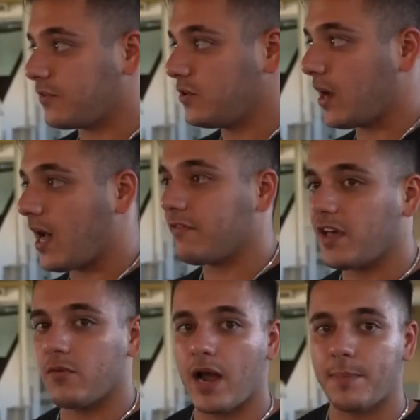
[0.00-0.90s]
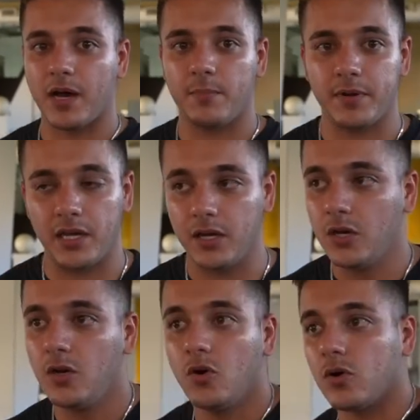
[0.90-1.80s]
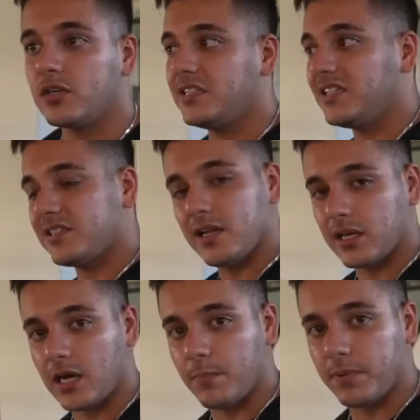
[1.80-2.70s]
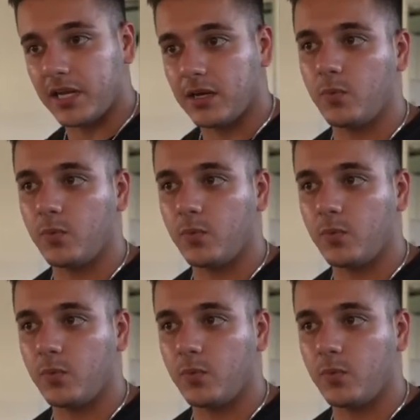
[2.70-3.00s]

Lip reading: you have a wrap company or a detailing company,